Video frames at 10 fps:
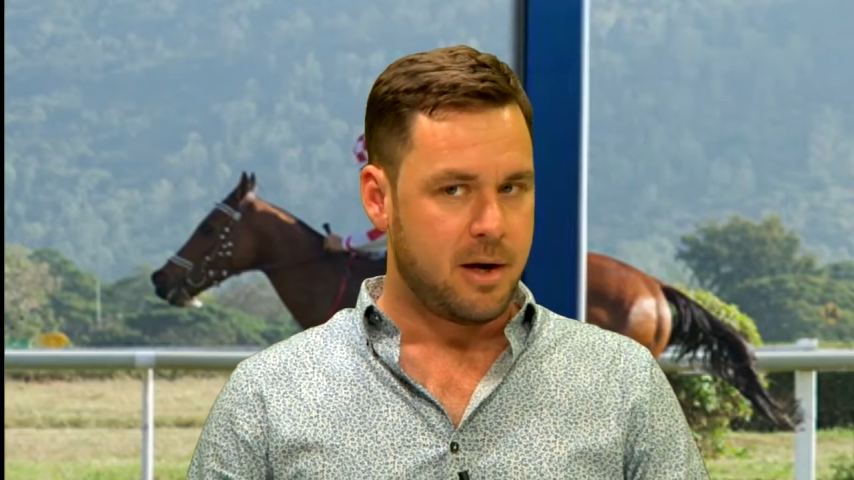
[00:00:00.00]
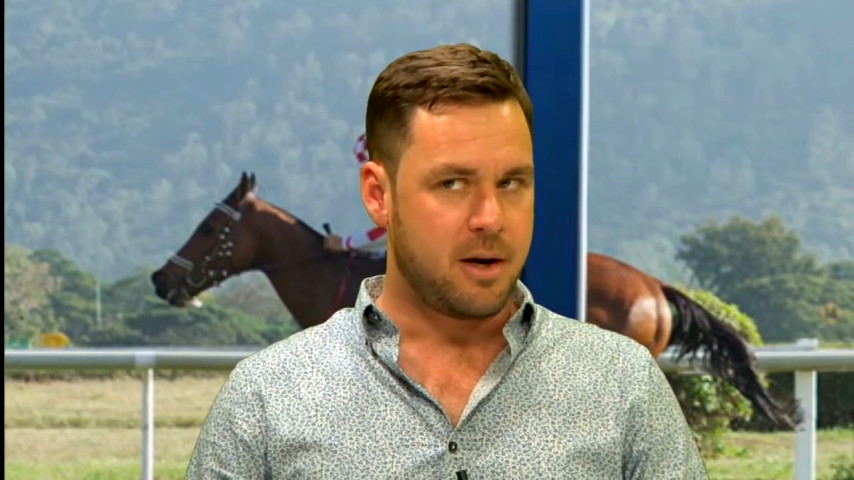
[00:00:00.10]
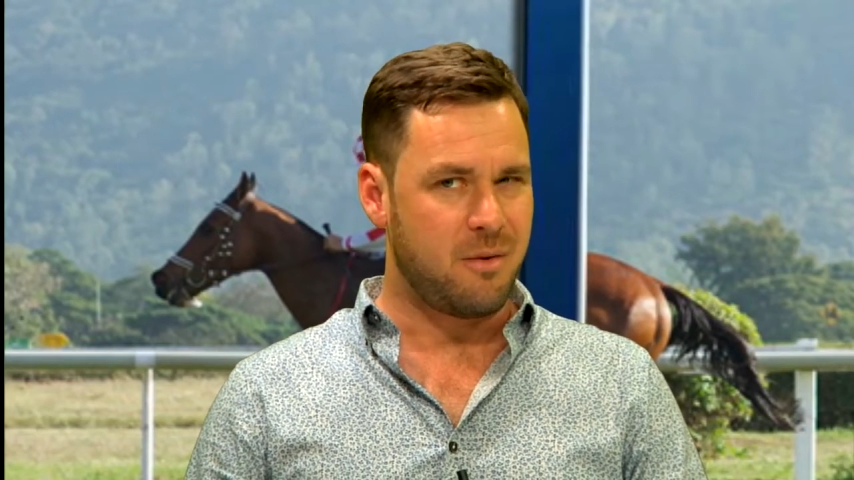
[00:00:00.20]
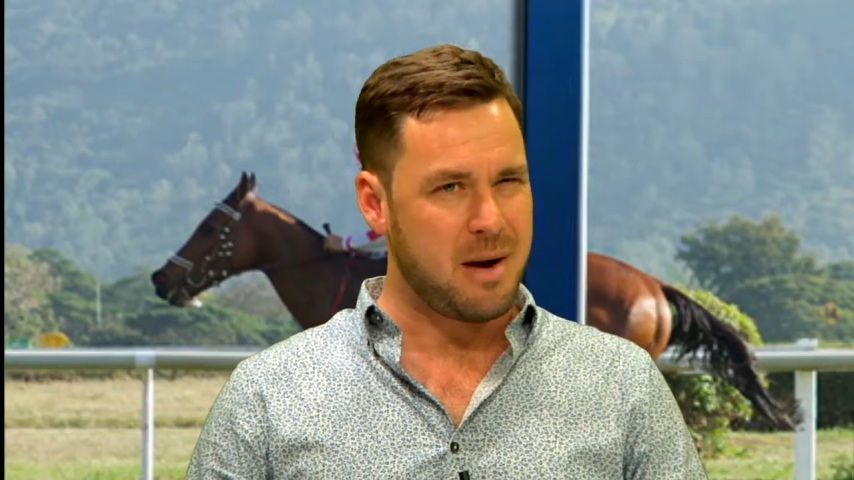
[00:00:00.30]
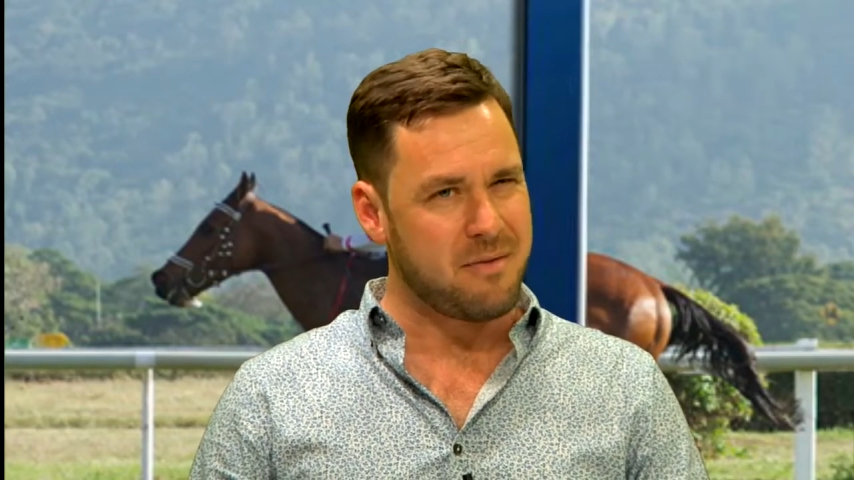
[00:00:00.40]

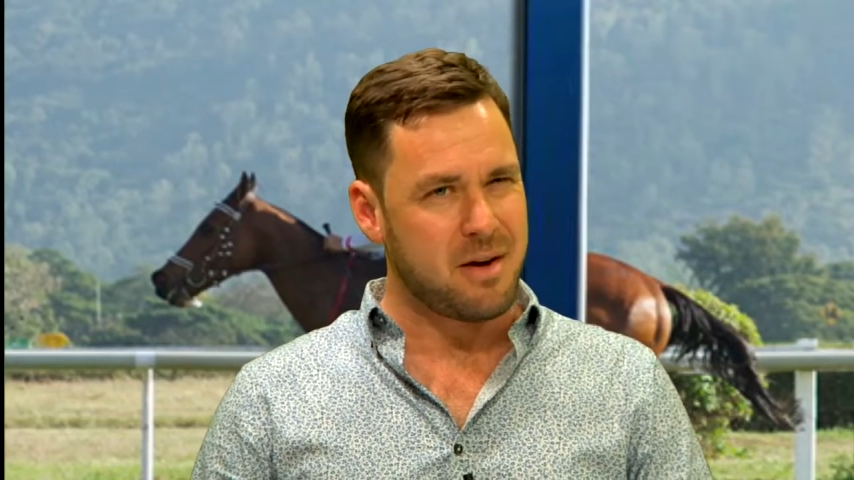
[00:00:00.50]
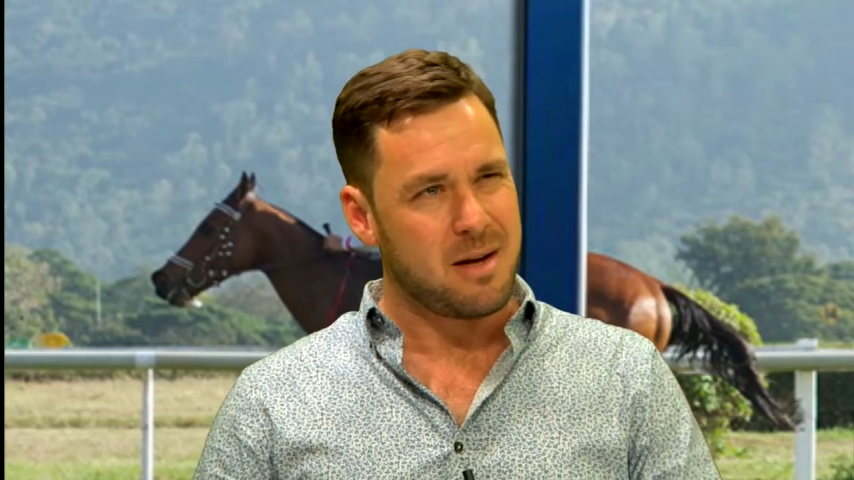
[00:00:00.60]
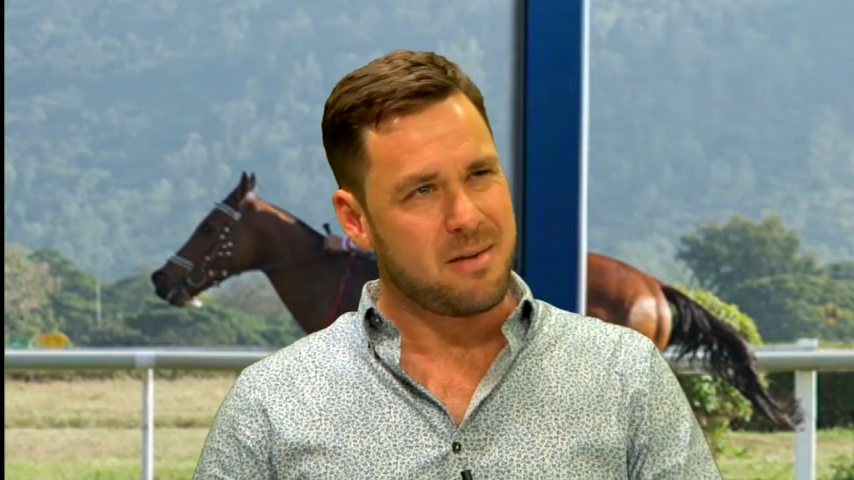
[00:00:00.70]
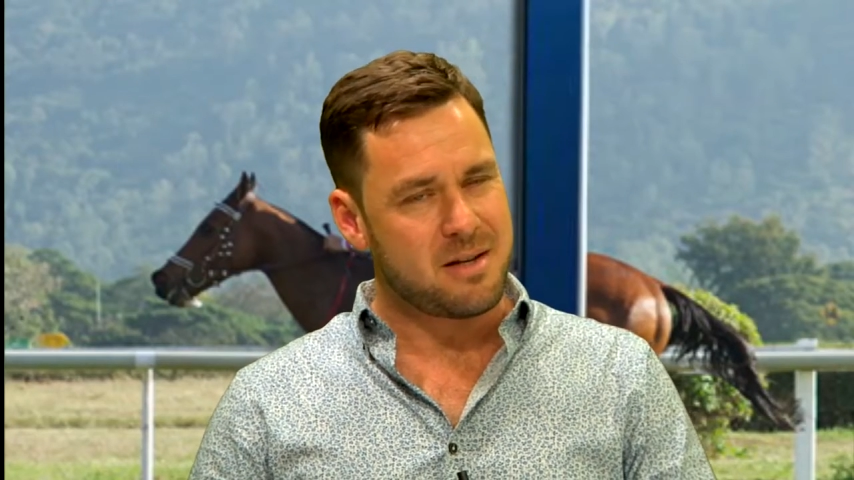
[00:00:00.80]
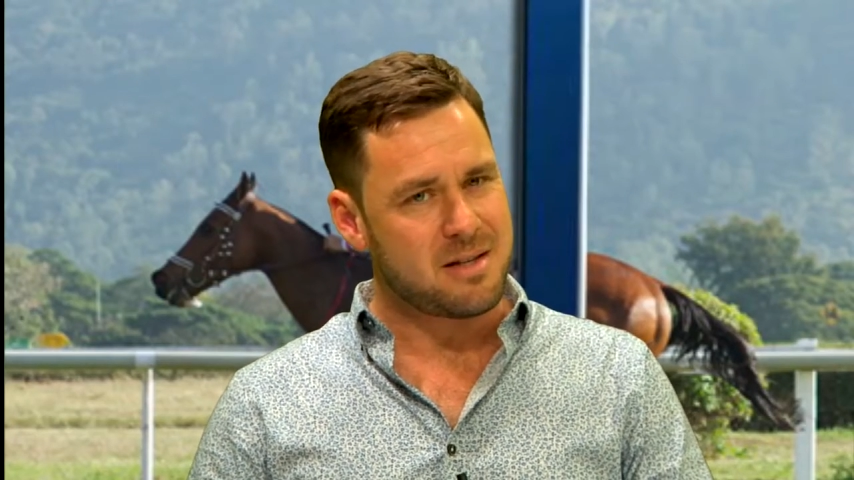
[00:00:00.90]

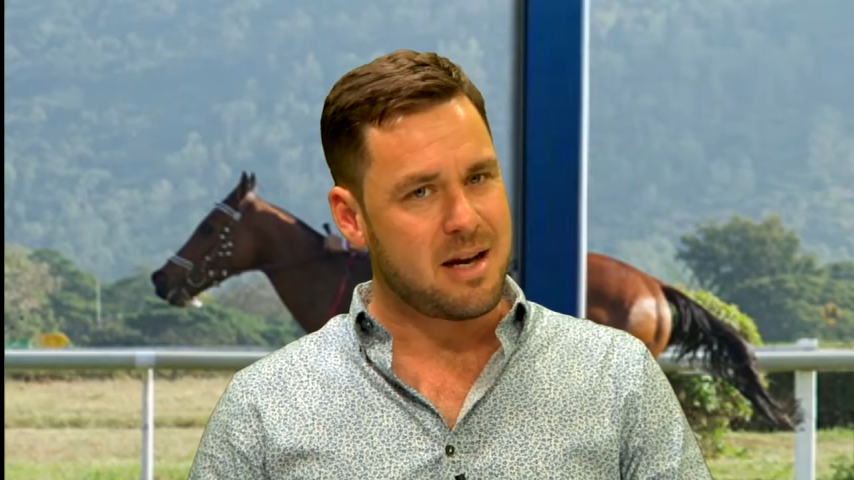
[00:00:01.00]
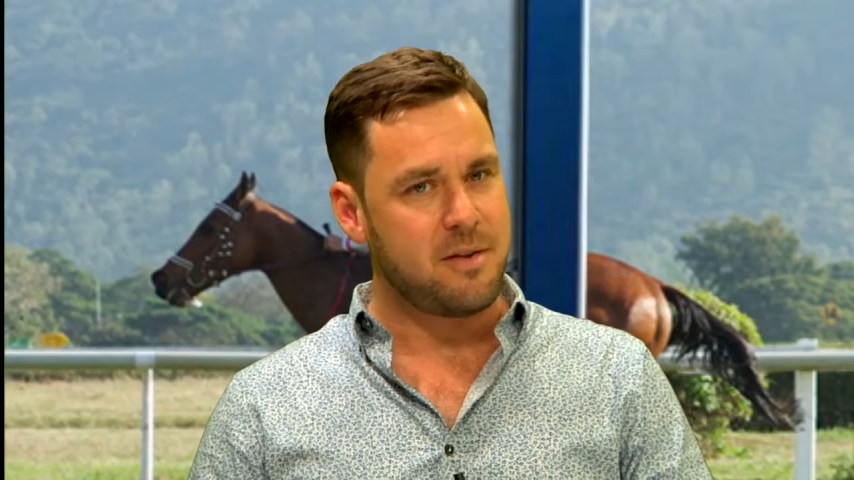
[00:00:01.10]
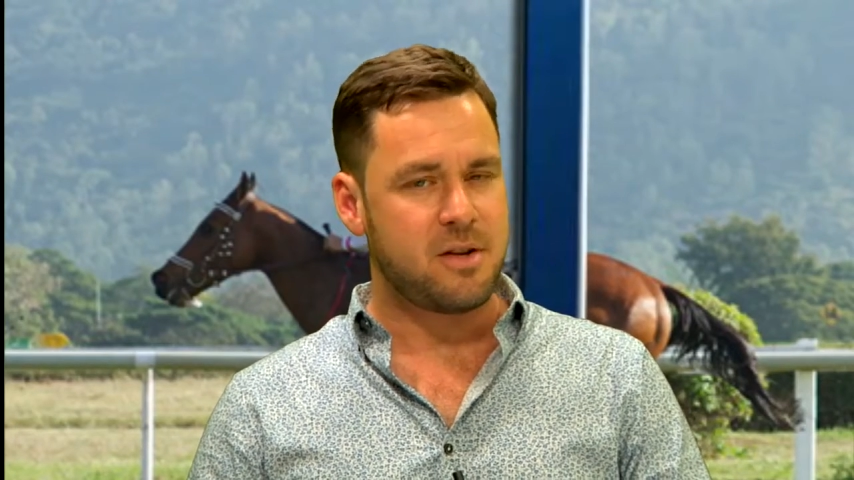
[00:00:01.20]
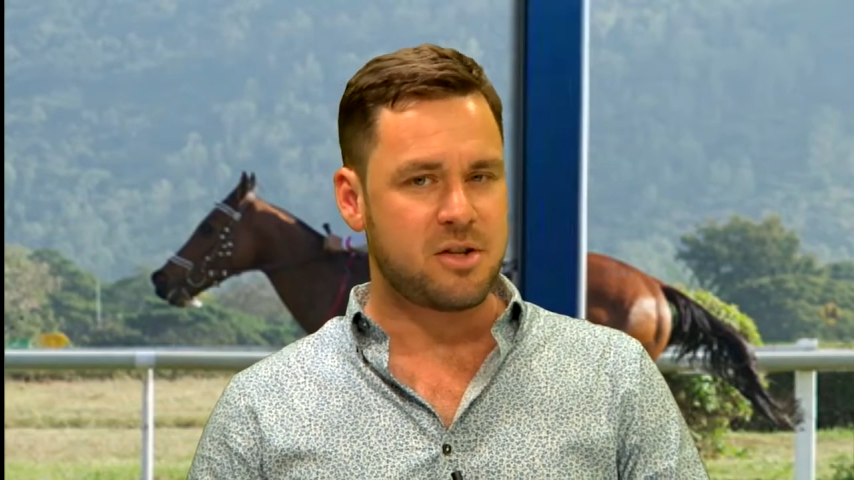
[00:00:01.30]
They're saying the